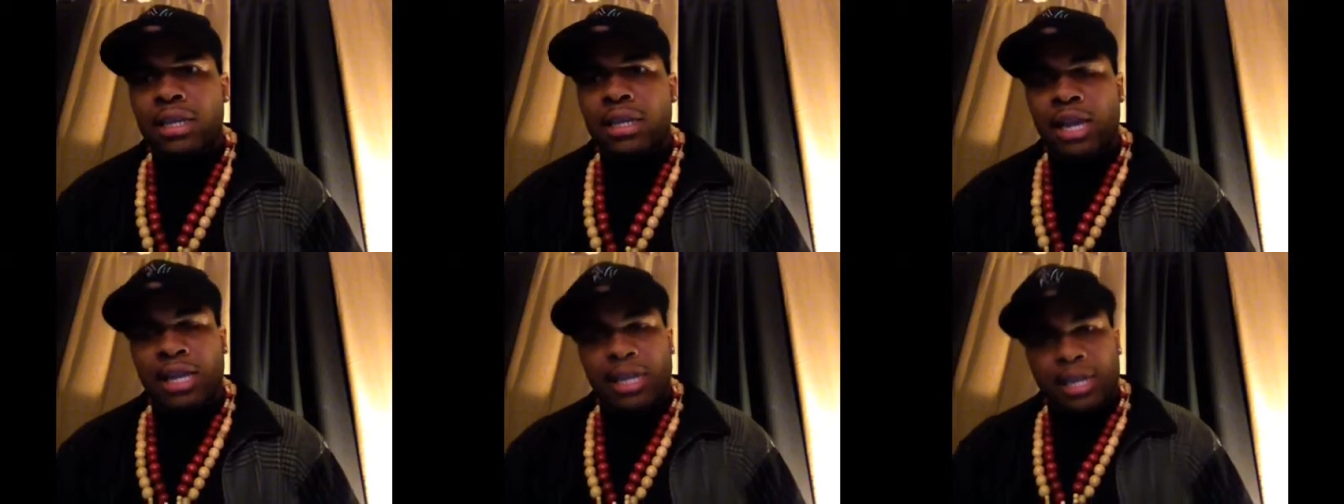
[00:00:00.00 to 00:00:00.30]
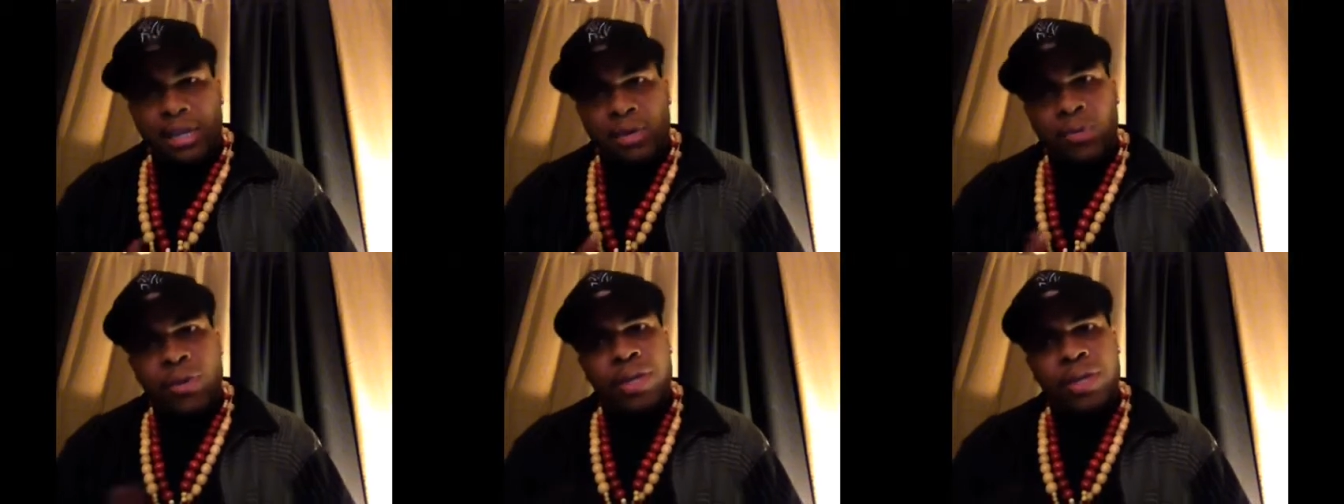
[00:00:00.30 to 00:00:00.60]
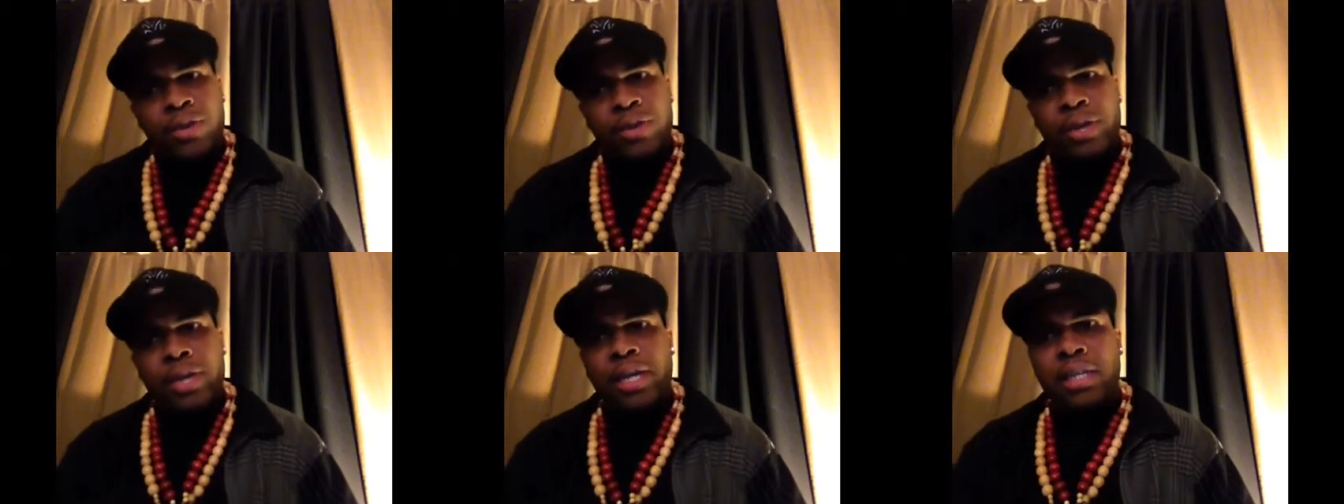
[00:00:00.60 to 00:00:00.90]
I love the way
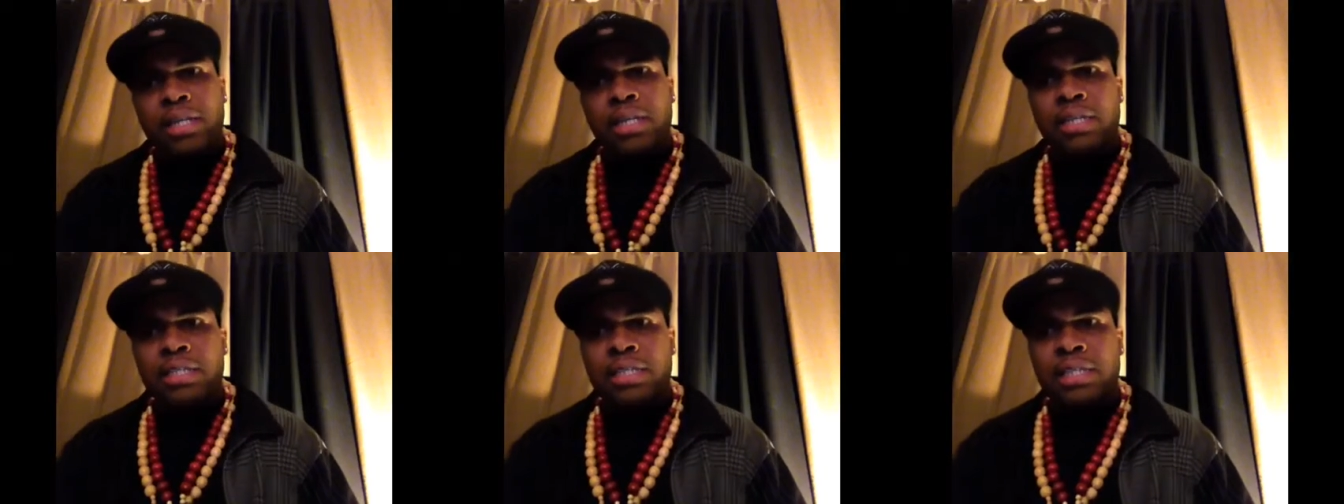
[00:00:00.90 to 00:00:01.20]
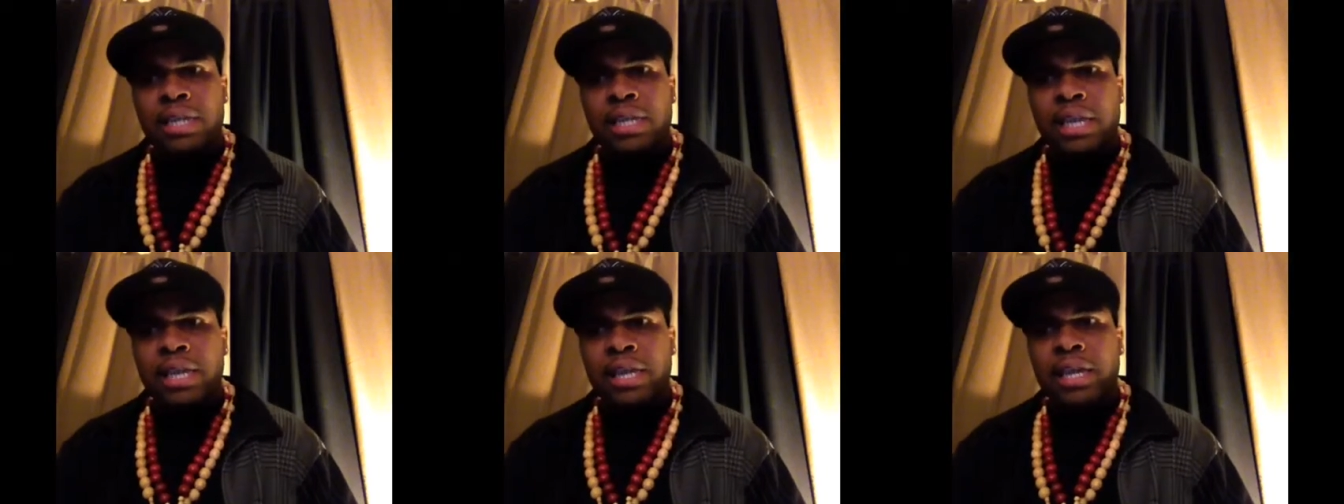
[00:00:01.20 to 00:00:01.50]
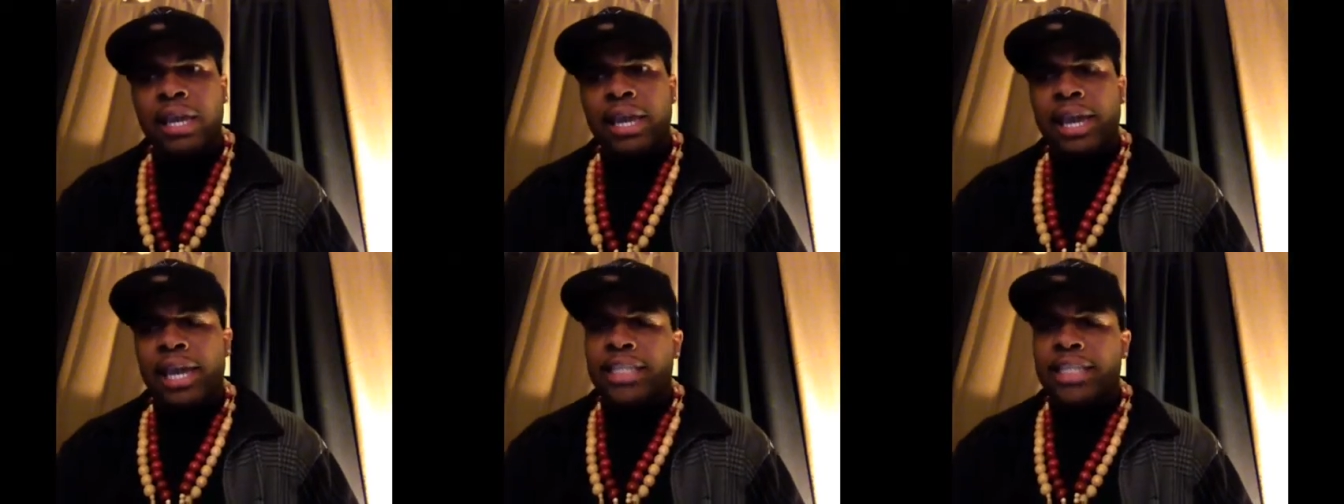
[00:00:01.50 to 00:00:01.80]
your hair look today,
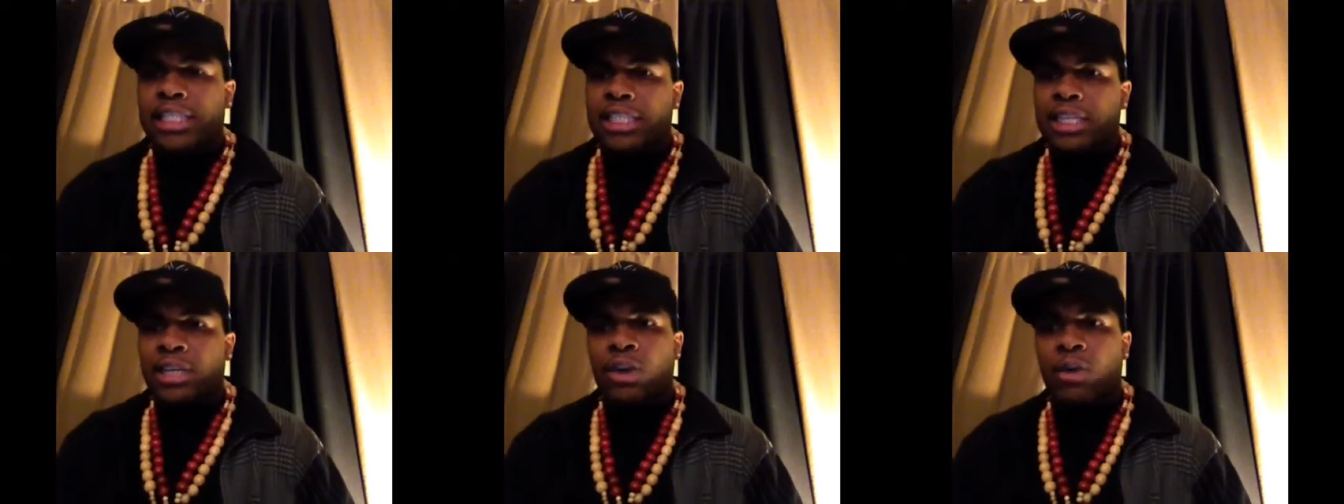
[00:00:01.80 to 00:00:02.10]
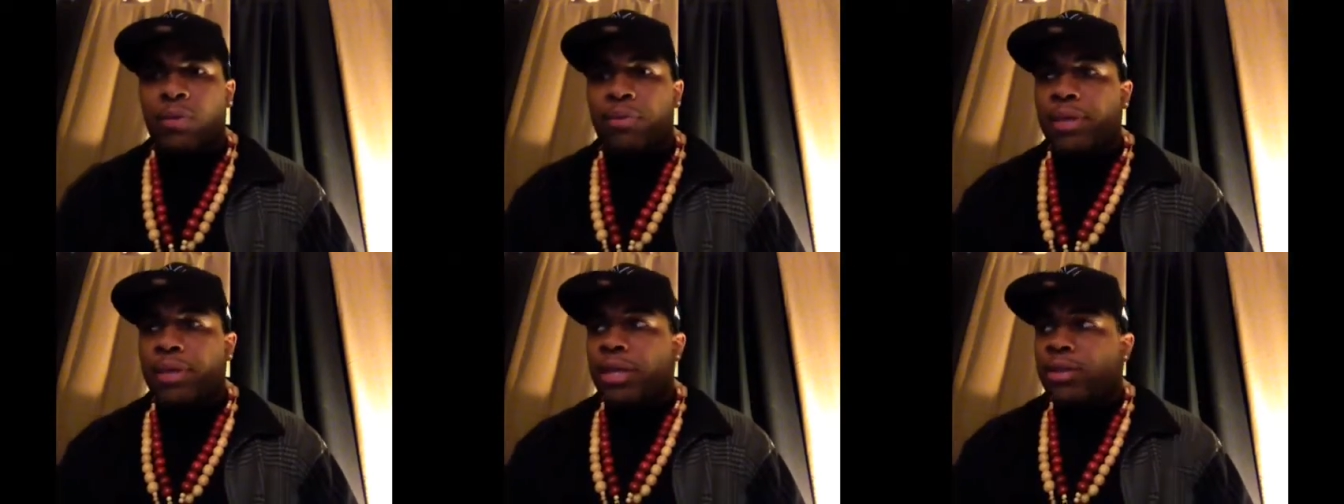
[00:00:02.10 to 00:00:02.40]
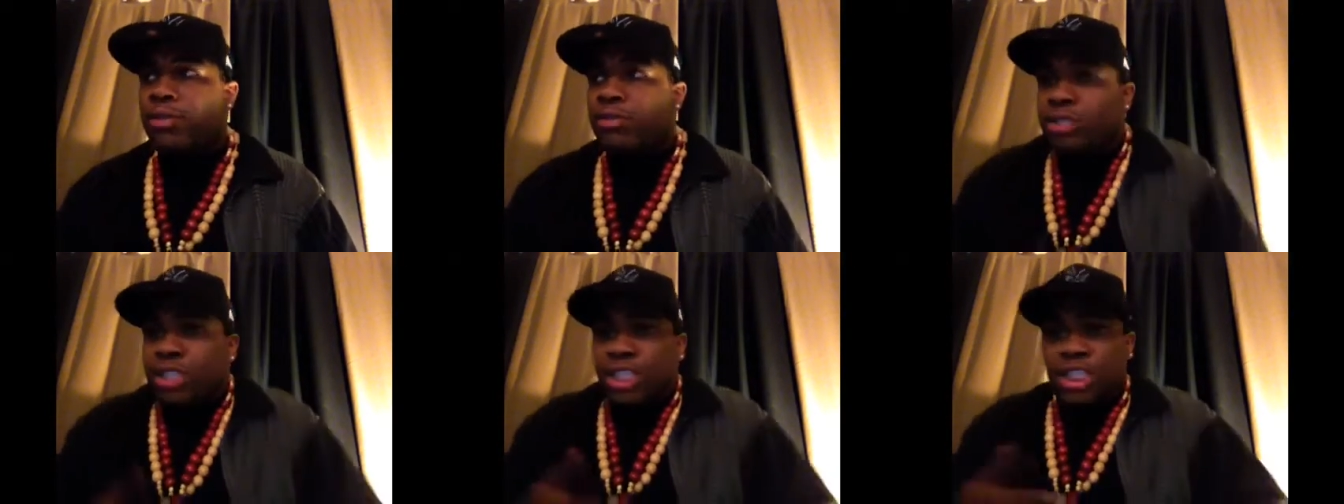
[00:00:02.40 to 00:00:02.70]
and she gonna be,
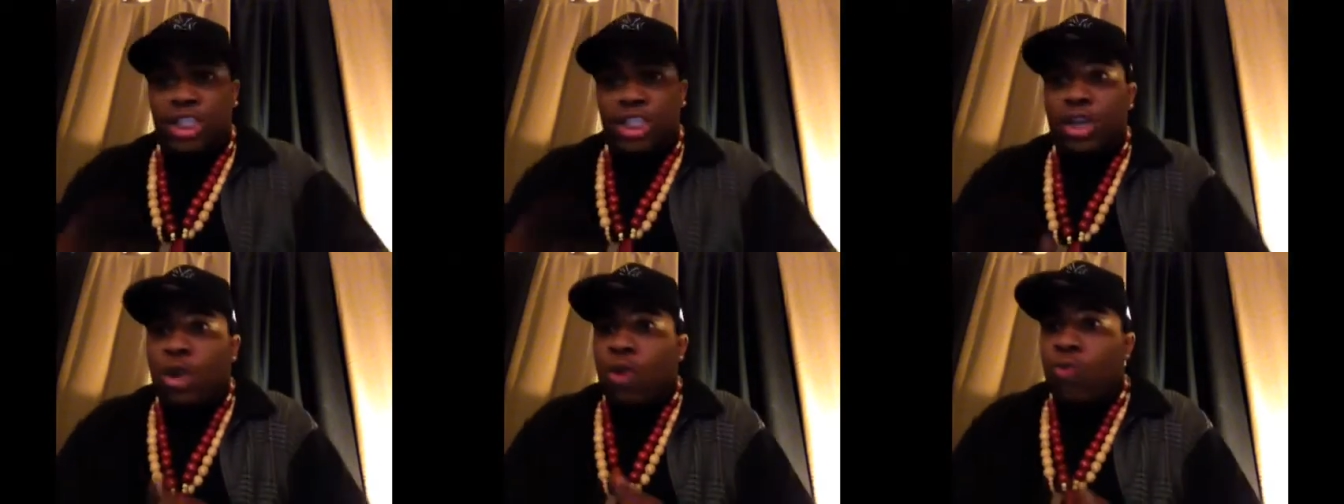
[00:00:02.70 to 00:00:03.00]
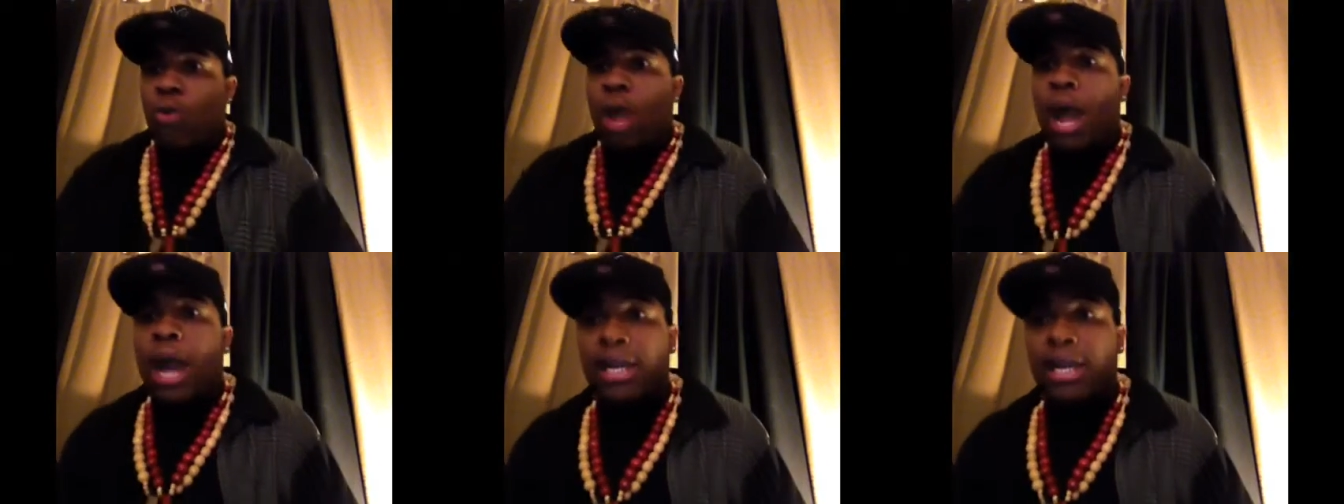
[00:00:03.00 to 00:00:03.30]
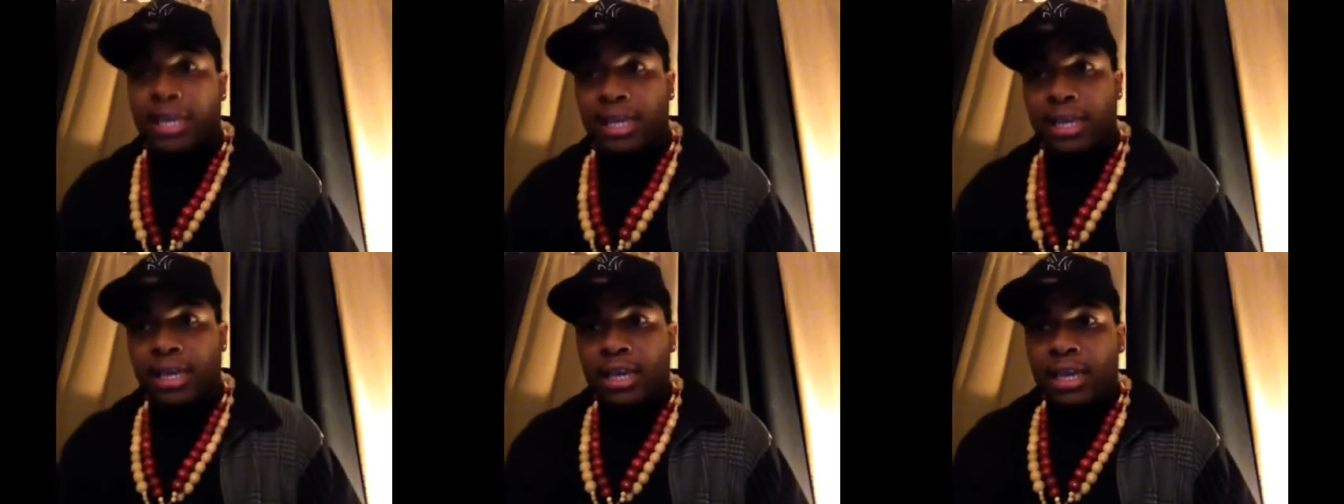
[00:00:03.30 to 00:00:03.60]
you know, she, she gonna
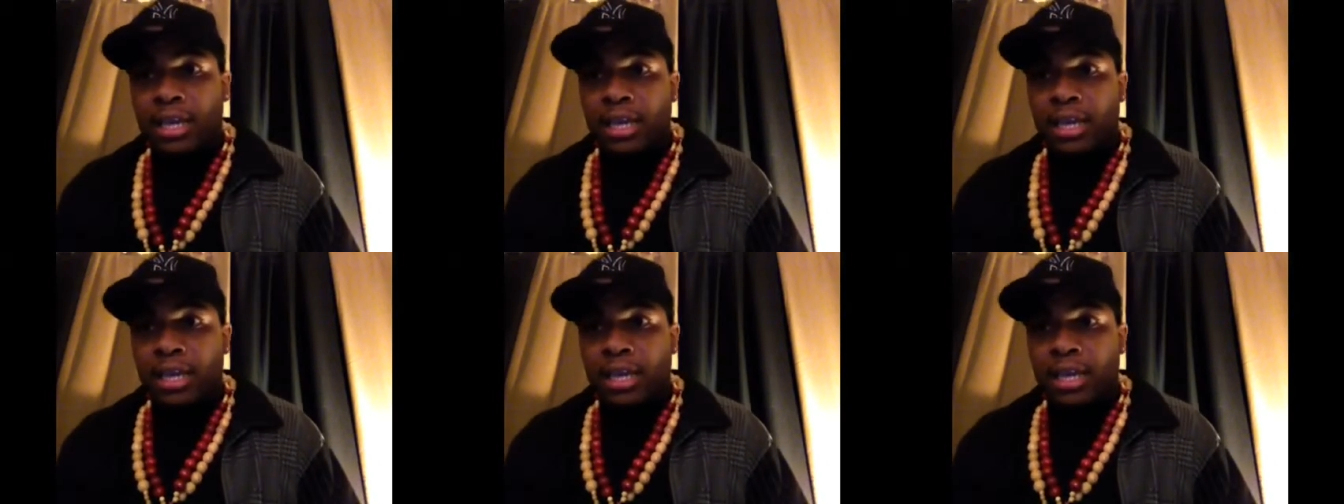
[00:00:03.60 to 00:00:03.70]
rock it.